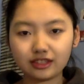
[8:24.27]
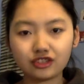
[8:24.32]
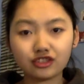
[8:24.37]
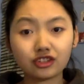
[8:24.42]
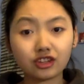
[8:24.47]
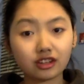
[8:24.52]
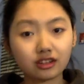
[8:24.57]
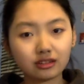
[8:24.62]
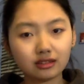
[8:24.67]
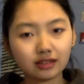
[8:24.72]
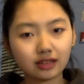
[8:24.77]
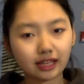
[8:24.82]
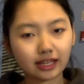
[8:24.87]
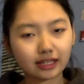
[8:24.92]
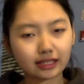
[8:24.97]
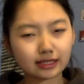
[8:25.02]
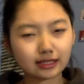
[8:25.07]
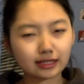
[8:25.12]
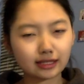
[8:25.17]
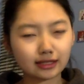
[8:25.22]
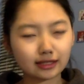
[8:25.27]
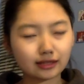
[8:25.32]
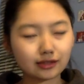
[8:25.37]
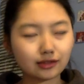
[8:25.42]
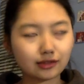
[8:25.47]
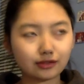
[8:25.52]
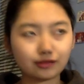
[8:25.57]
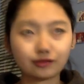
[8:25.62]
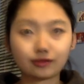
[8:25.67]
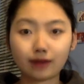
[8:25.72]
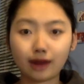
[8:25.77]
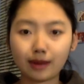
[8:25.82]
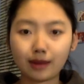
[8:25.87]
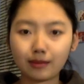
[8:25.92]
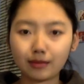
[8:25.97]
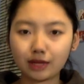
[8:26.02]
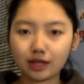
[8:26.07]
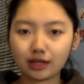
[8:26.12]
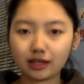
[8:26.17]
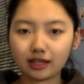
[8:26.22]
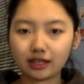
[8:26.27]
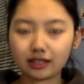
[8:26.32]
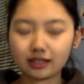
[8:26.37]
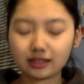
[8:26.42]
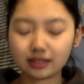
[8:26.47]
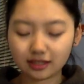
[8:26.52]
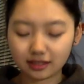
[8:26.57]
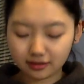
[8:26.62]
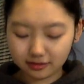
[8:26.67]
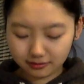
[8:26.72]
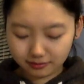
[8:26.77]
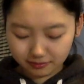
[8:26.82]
Junkie likes it. Grandma likes it.